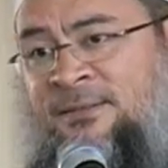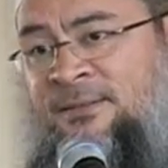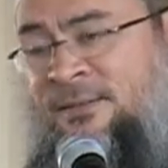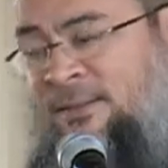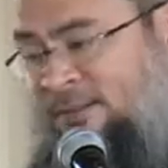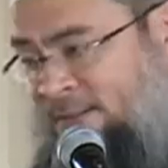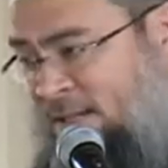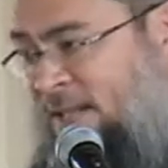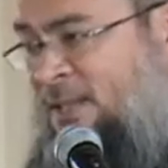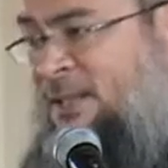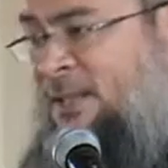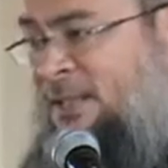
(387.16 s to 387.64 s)

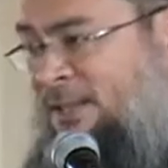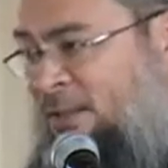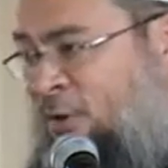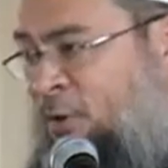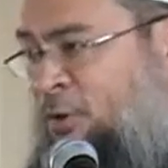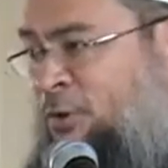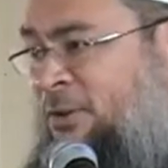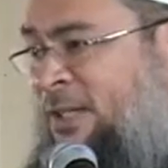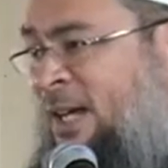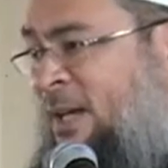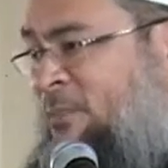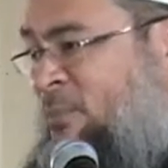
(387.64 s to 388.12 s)
in the
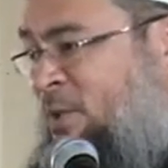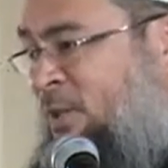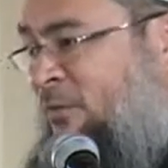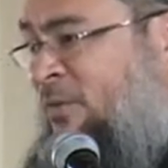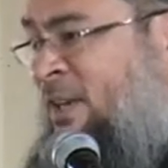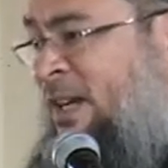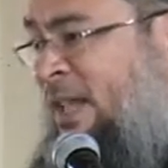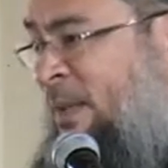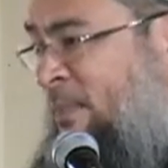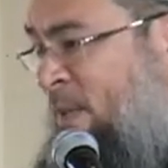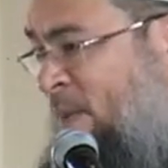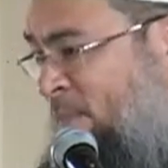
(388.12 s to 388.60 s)
old times of
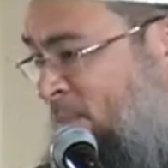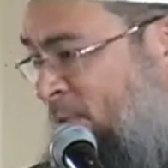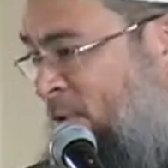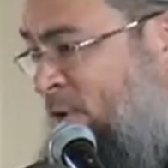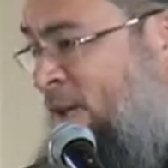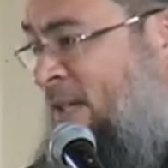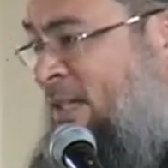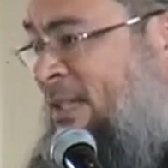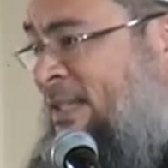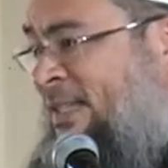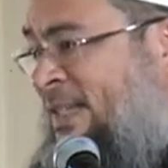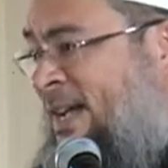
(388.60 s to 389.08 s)
Arabia,
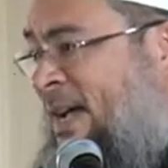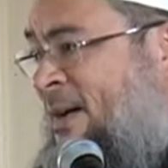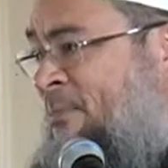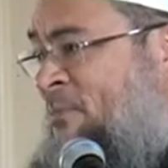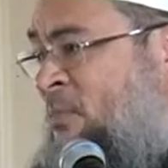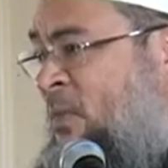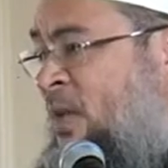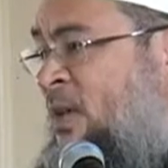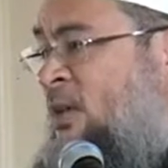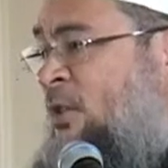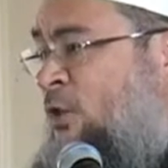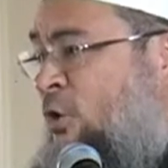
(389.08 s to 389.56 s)
before
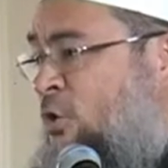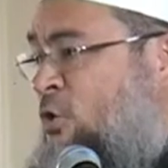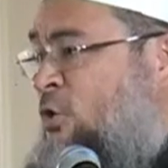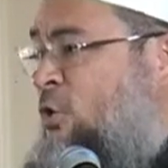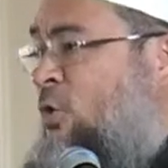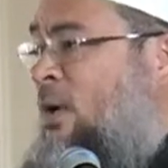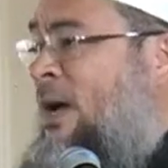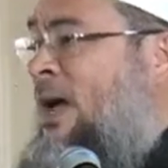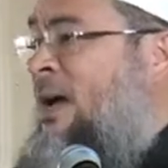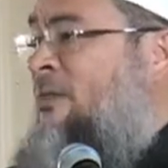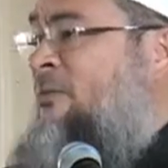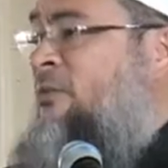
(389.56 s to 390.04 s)
Islam, those
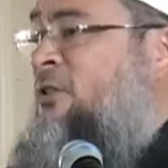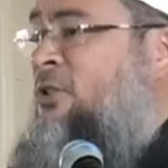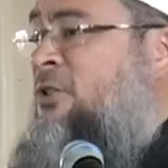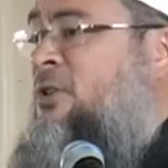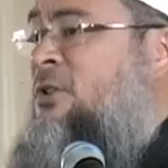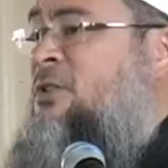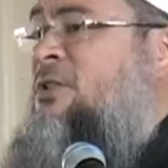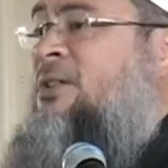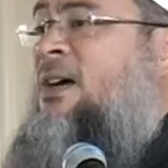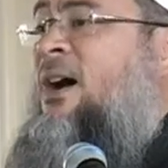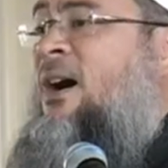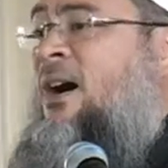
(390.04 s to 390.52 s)
who have
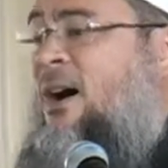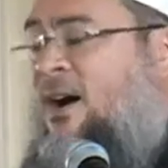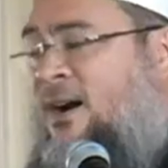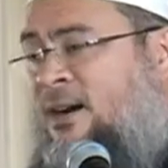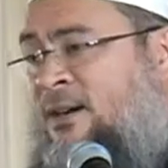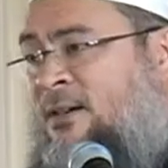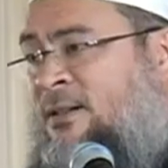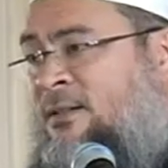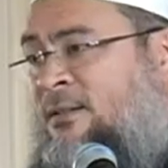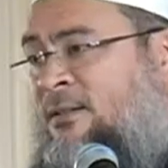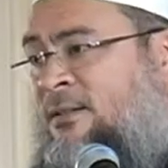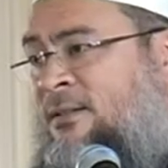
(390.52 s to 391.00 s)
girls
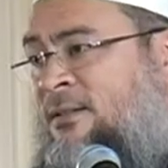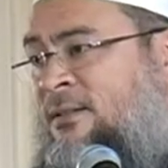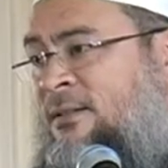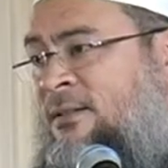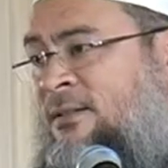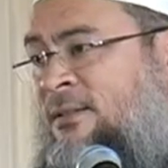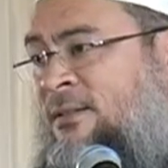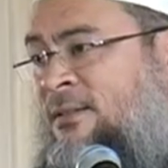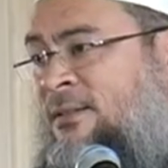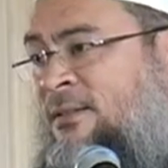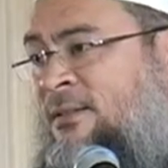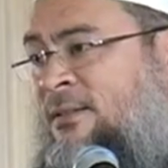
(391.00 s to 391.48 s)
are
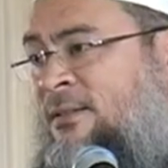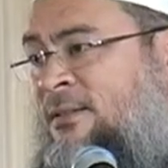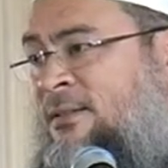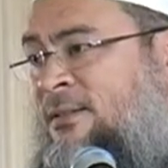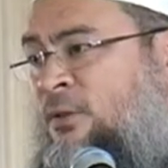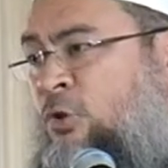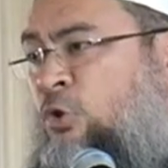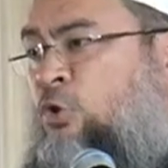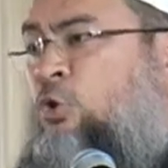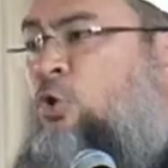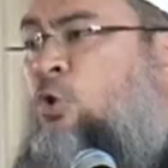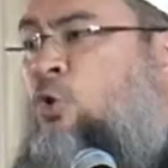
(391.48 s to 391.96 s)

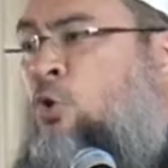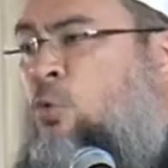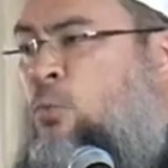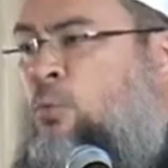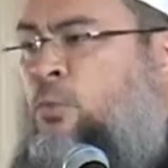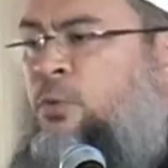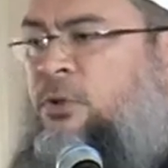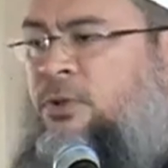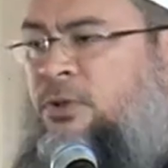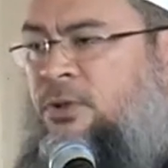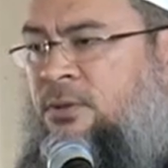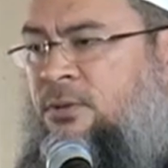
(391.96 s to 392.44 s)

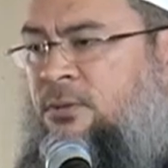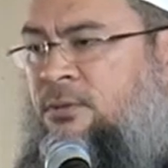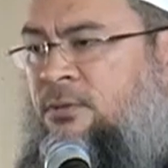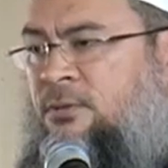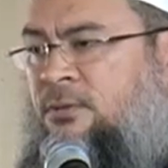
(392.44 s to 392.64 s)
doomed.